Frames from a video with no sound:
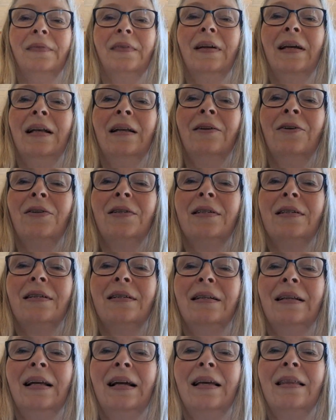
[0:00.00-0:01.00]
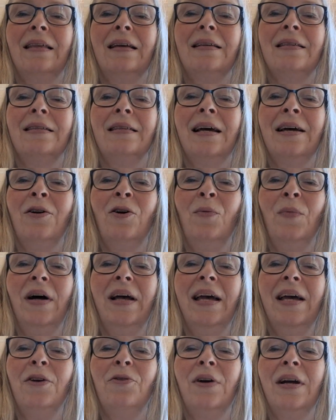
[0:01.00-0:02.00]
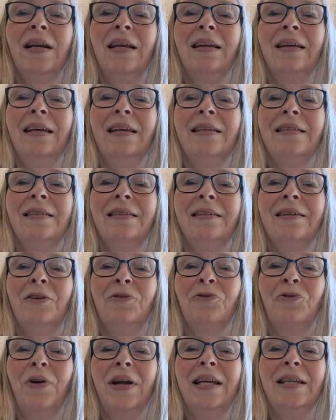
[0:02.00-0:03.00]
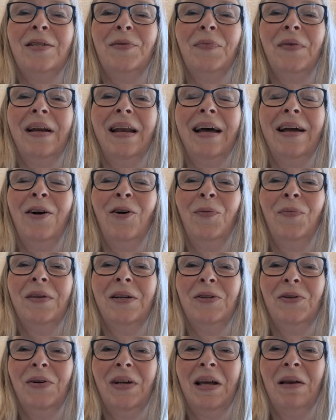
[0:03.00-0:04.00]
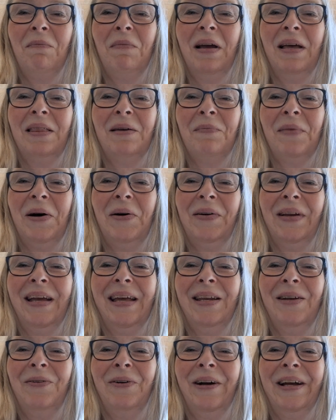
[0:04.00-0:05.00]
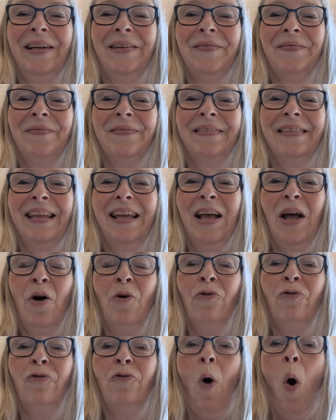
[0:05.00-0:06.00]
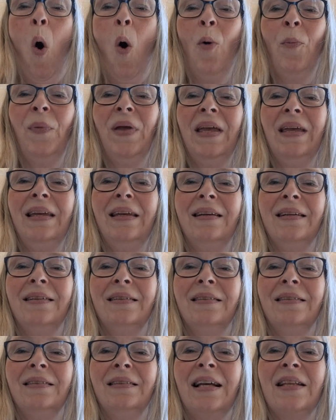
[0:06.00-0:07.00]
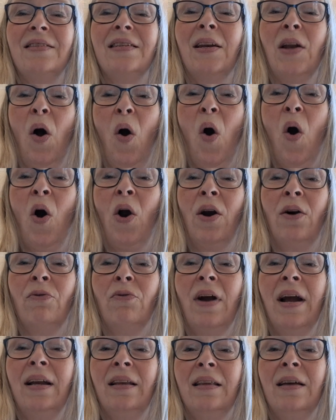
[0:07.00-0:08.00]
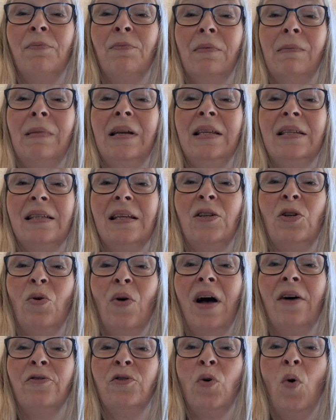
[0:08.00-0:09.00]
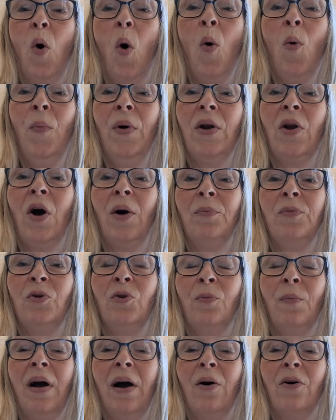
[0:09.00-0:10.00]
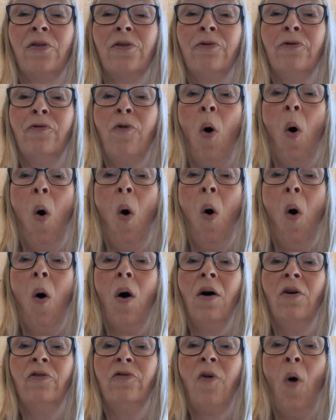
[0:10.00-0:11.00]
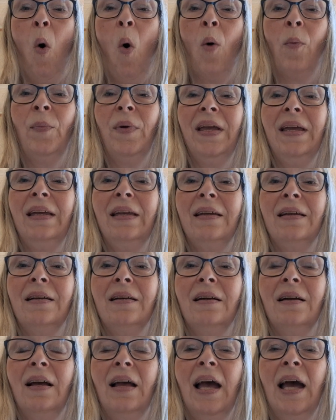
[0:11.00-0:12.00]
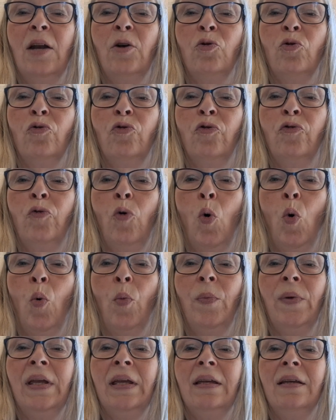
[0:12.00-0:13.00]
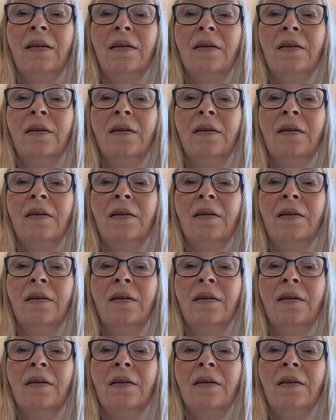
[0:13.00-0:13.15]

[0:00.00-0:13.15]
It looks like this. I know my handwriting isn't great, but I hope that you can make them out anyway. Forbi, that's an R, right? That means that you have to open up your mouth. Forbi, and forbi.